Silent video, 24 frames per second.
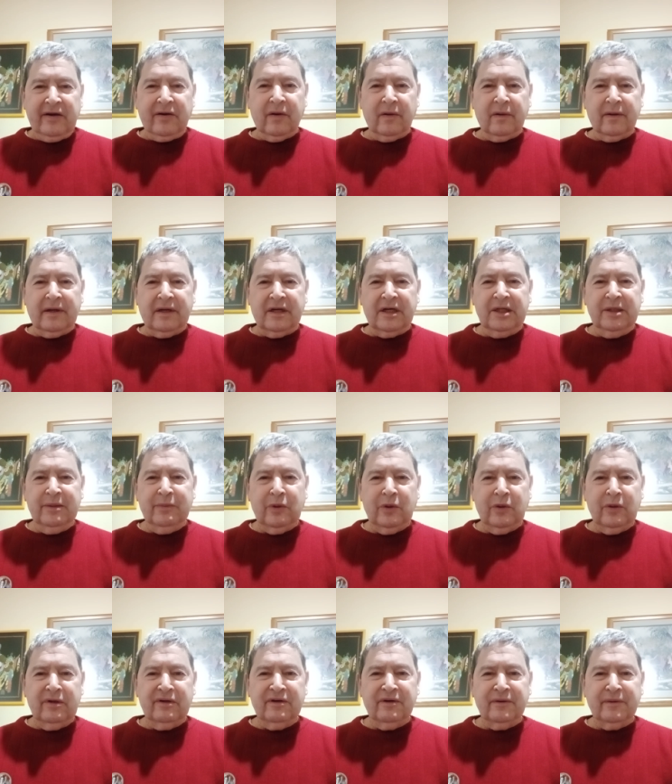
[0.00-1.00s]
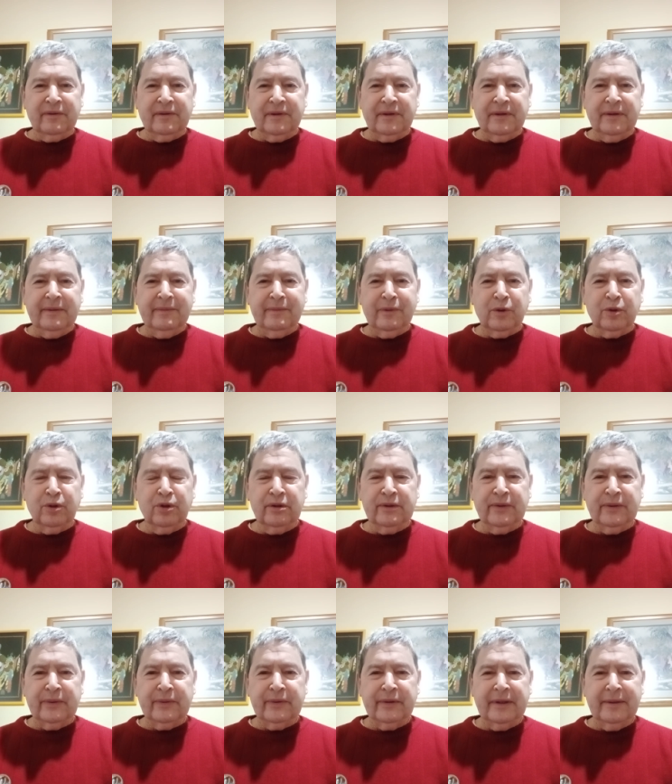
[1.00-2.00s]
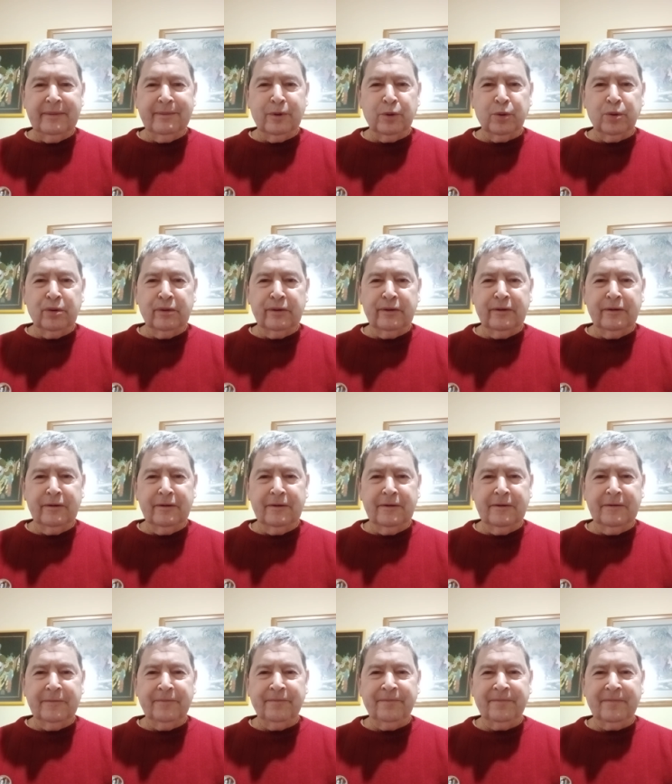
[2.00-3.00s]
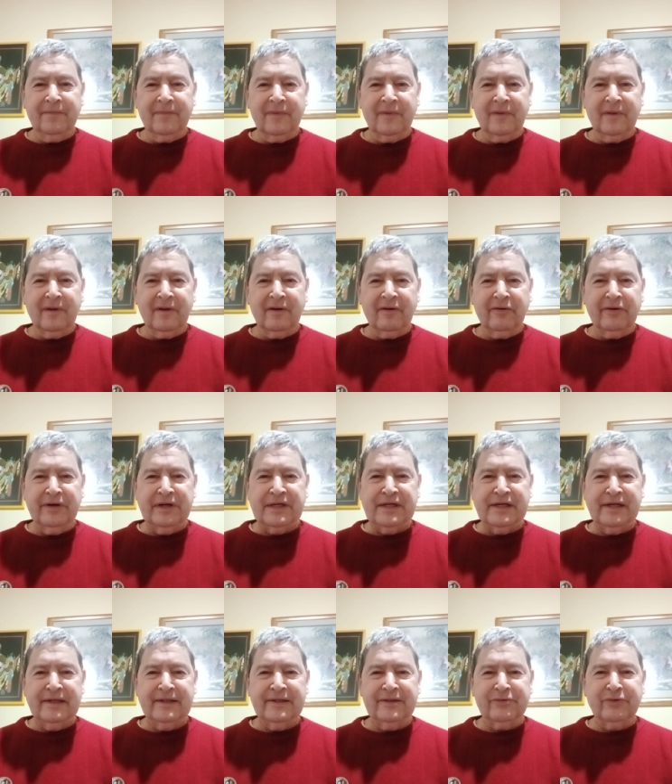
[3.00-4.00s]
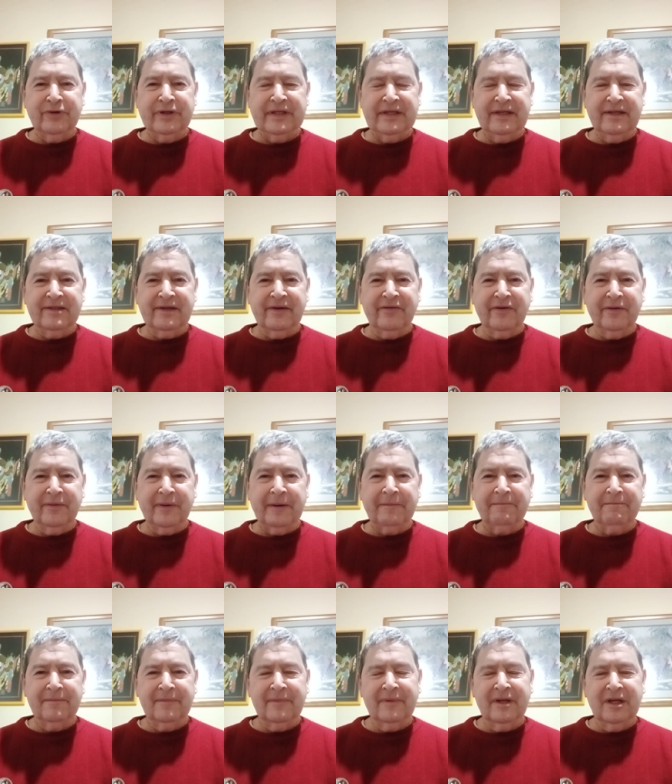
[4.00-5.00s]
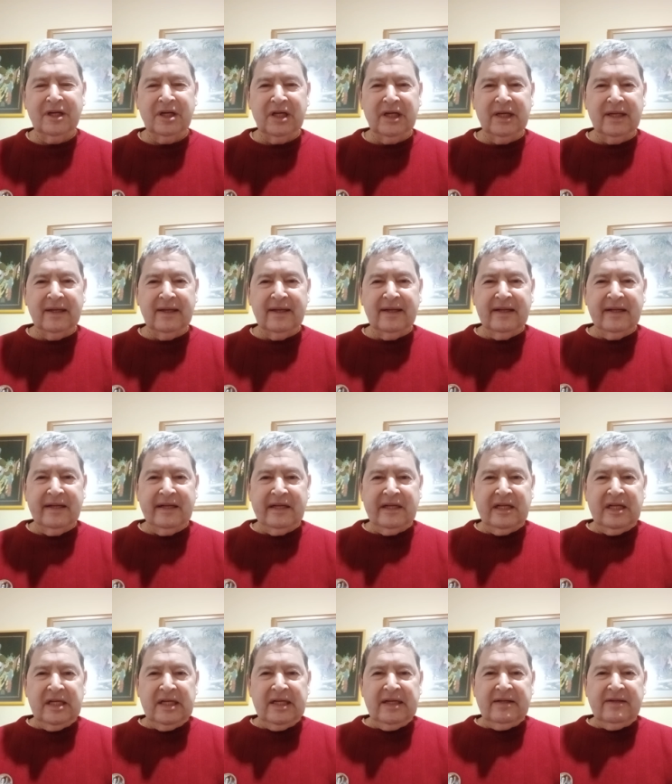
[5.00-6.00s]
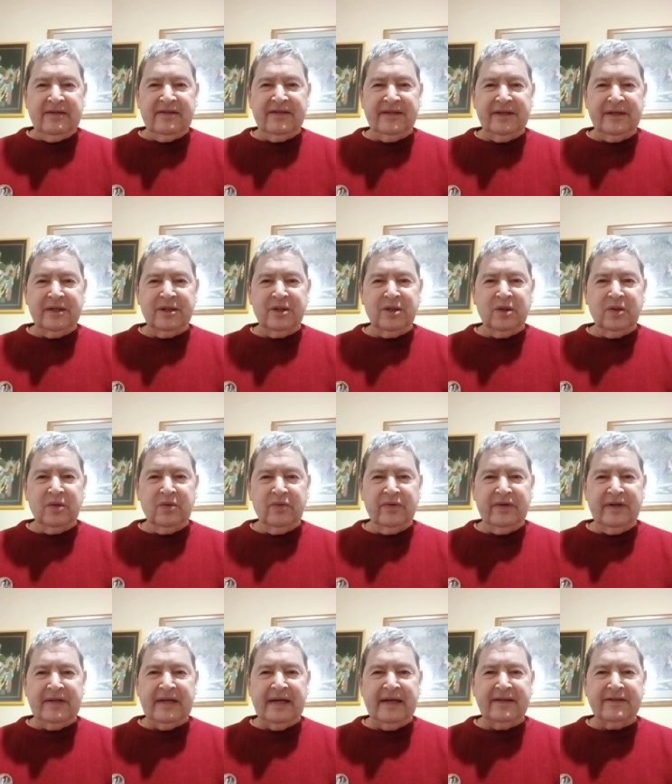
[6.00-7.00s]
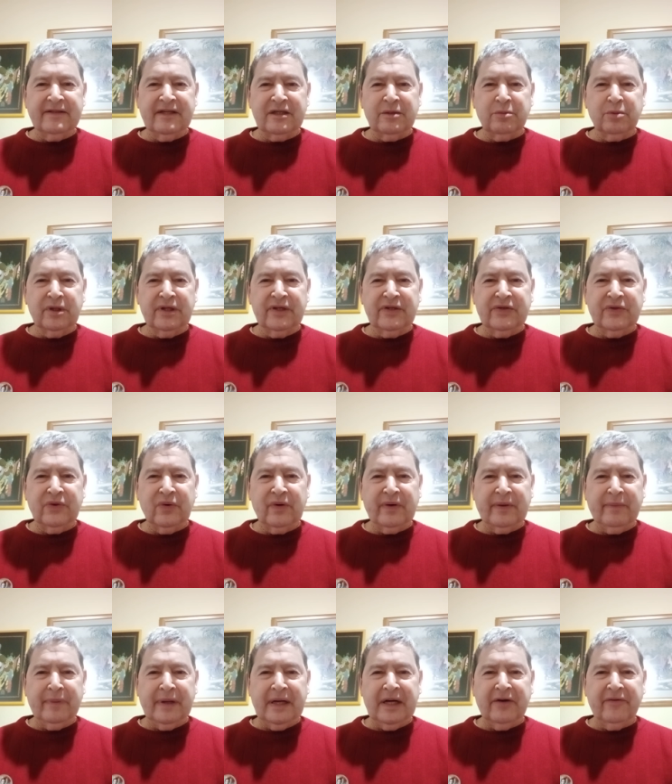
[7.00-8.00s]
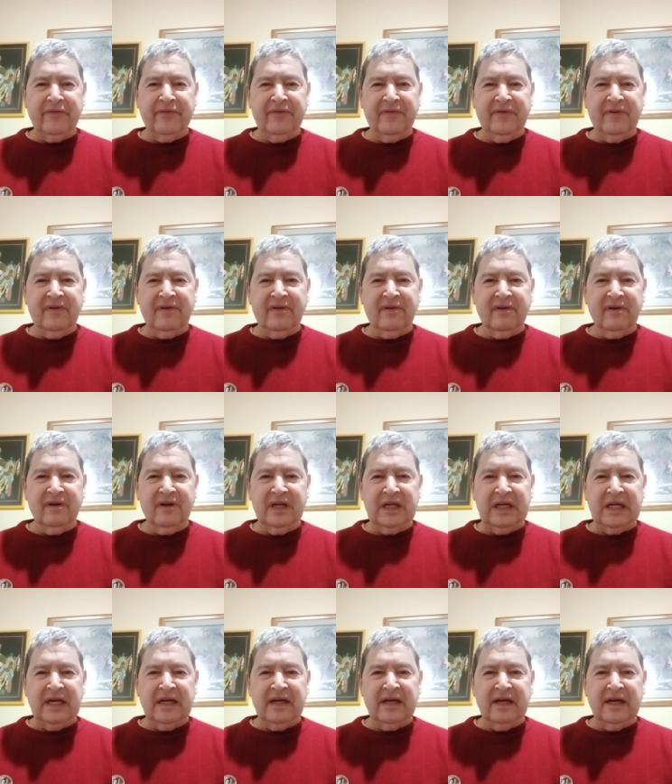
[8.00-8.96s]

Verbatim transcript: Gora Haribol, go Haribol, Gora Haribol. Greetings, greetings, everyone. So, today I just want to talk about uh,